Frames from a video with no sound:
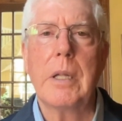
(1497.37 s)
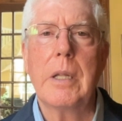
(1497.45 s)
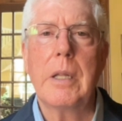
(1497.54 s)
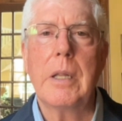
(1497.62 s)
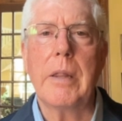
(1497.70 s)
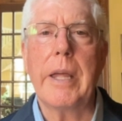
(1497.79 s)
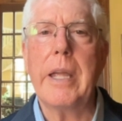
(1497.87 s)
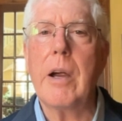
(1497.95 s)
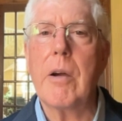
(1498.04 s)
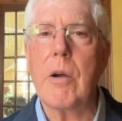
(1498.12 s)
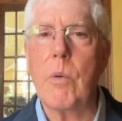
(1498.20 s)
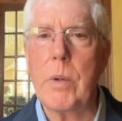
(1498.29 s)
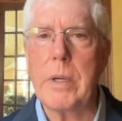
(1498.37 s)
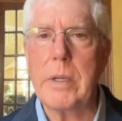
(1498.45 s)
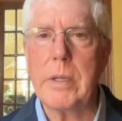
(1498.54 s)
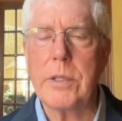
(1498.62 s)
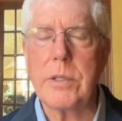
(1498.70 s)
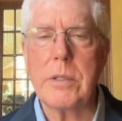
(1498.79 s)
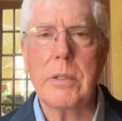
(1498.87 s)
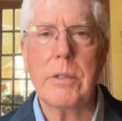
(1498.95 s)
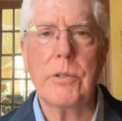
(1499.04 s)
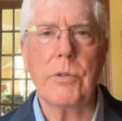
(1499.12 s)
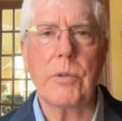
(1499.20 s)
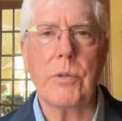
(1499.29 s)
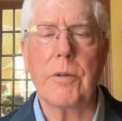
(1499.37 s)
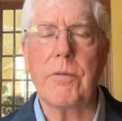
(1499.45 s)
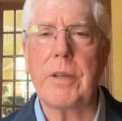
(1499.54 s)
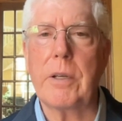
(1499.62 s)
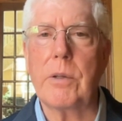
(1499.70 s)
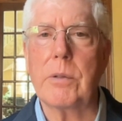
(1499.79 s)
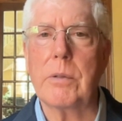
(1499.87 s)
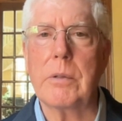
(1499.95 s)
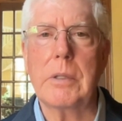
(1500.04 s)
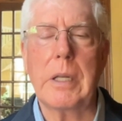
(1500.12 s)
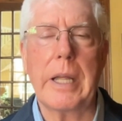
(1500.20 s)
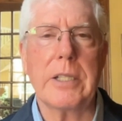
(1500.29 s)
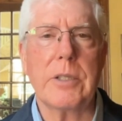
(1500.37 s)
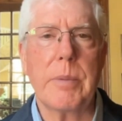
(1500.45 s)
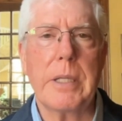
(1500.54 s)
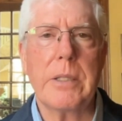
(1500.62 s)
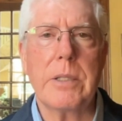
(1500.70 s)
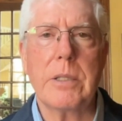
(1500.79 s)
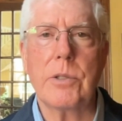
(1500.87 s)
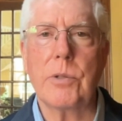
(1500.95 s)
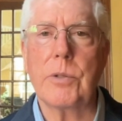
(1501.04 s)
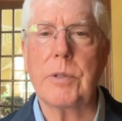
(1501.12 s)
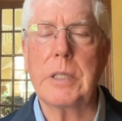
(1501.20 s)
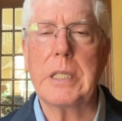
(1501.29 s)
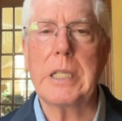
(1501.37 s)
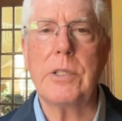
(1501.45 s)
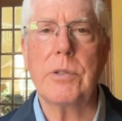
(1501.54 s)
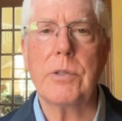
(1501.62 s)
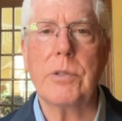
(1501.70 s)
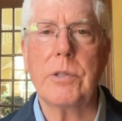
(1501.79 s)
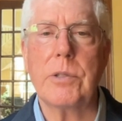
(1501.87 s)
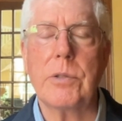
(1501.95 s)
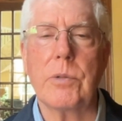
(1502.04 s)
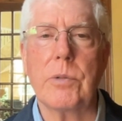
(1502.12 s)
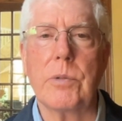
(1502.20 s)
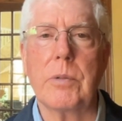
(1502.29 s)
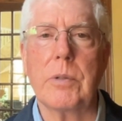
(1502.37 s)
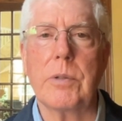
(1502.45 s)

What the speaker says: they are a witness to their fellow classmates, to their teachers, to their